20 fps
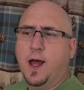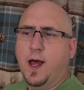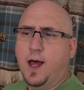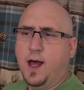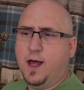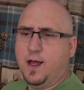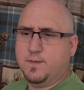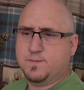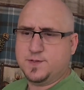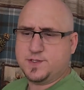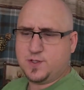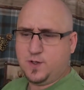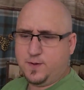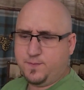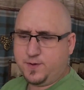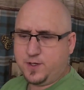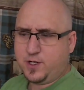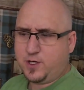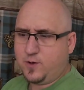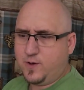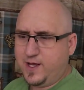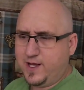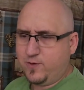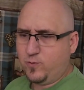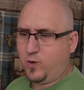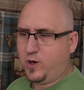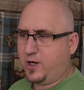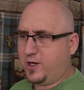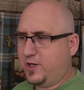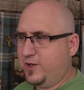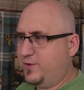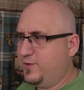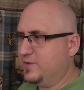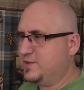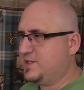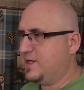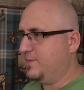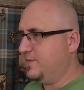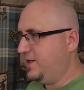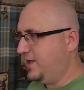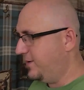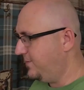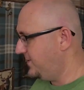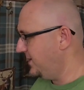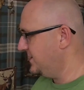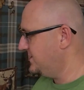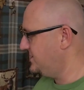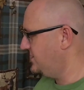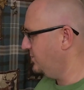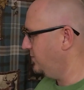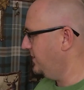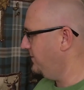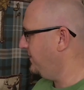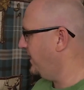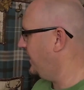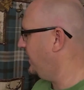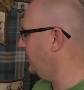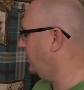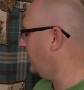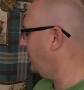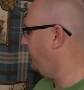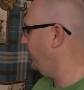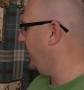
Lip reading: So I'm going to go ahead and walk you through some of the updates that we made in our